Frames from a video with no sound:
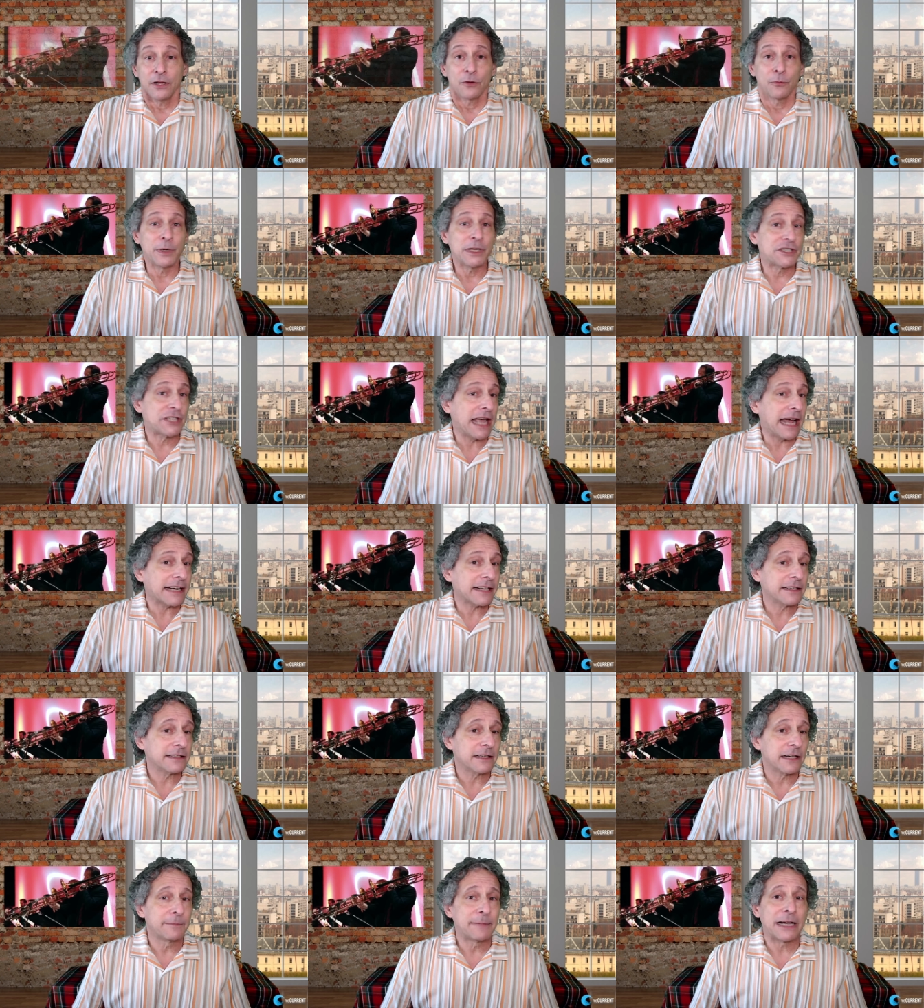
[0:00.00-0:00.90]
We
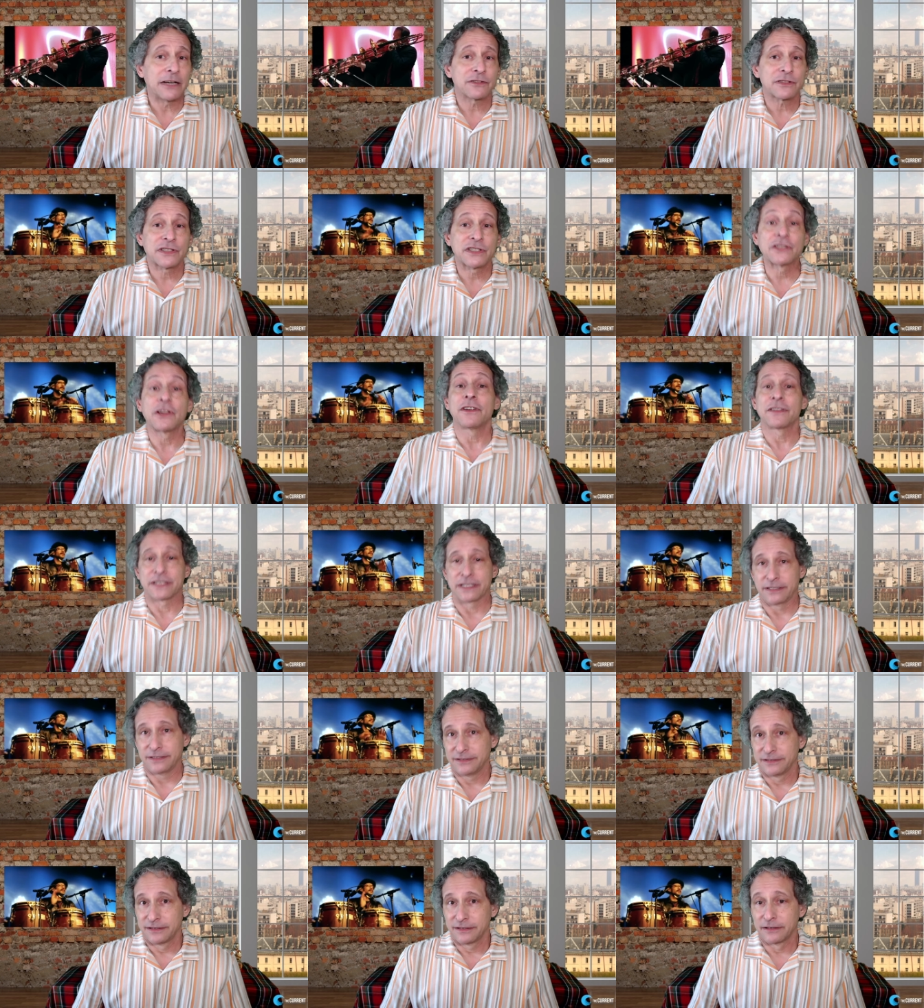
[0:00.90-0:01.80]
chatted about salsa,
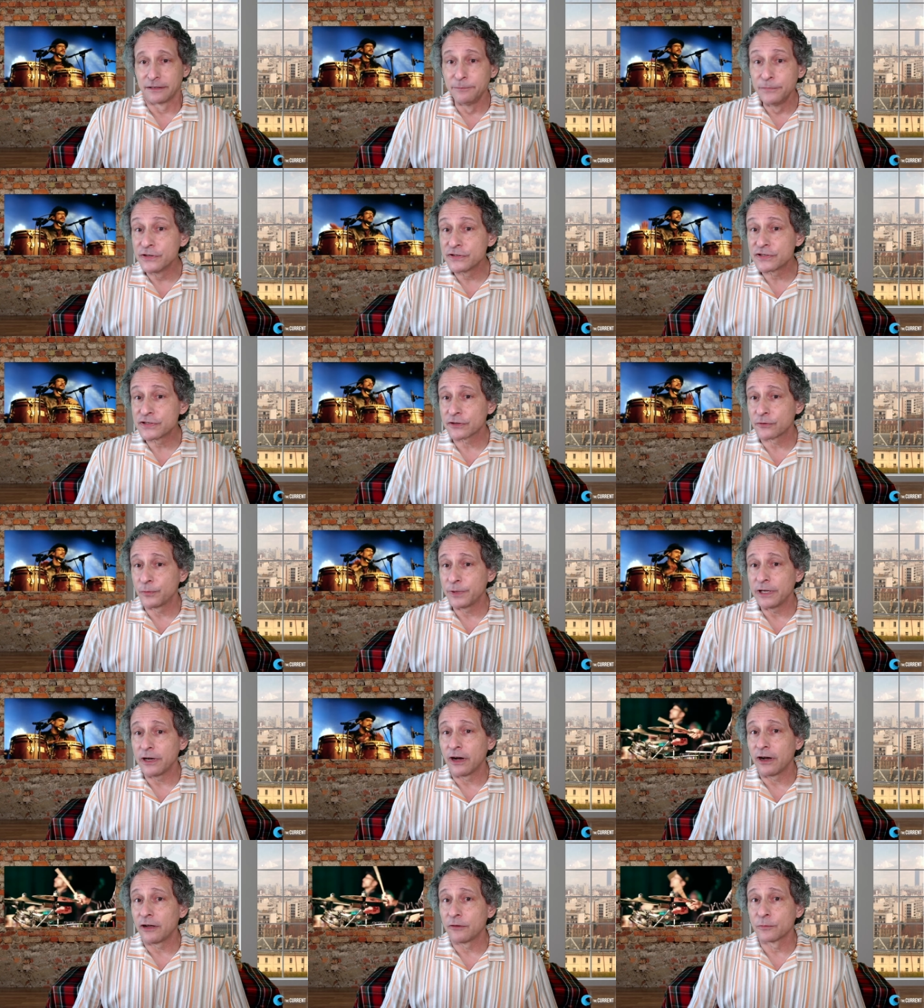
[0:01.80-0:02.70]
the music we
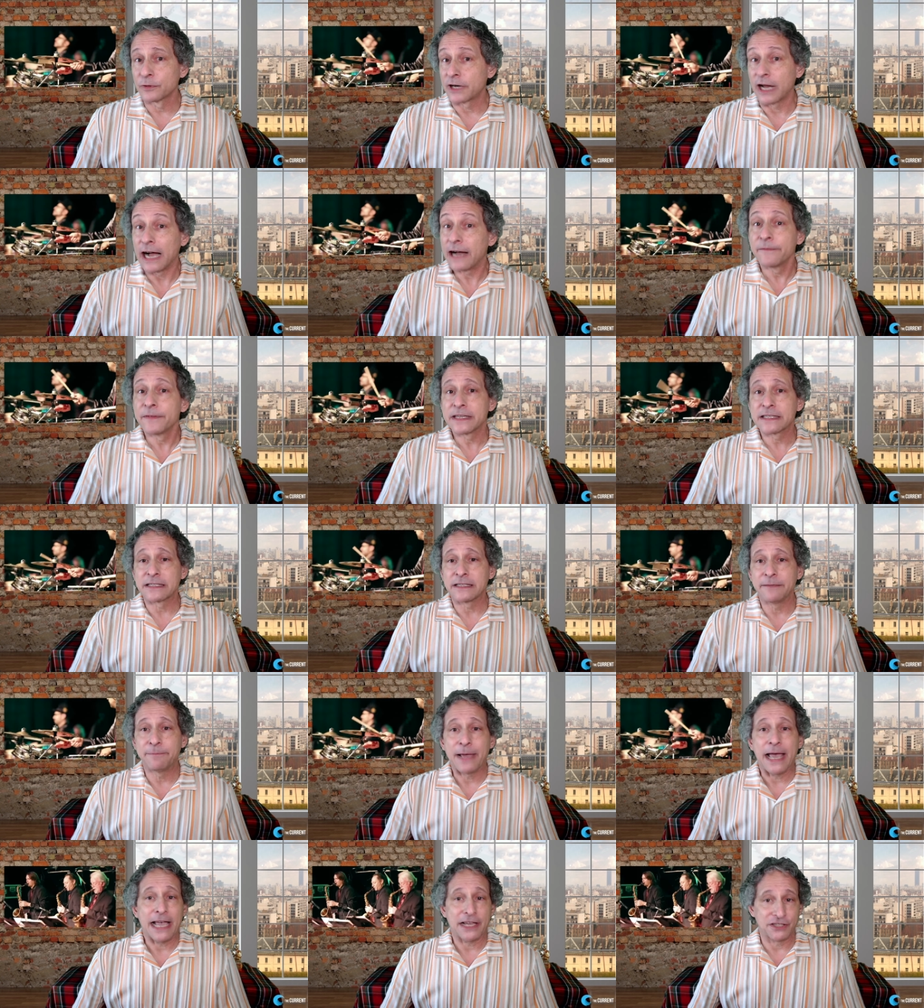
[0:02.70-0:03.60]
all were obviously
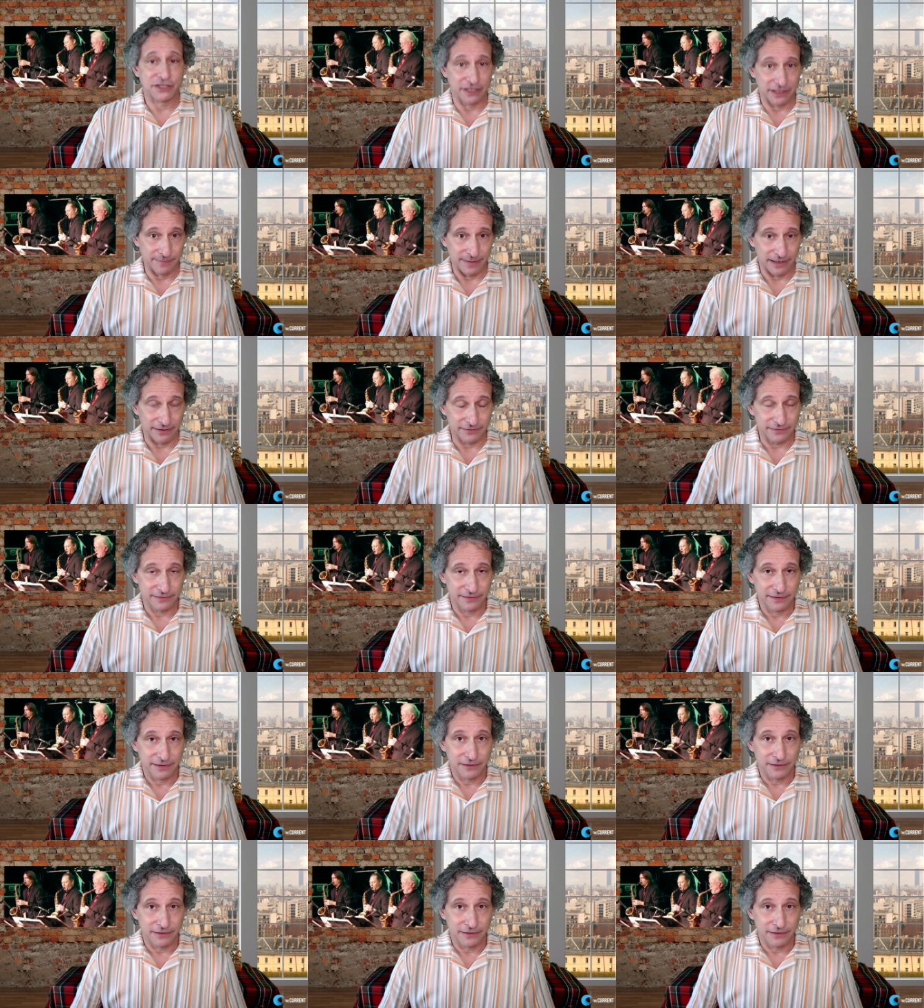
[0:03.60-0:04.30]
passionate about.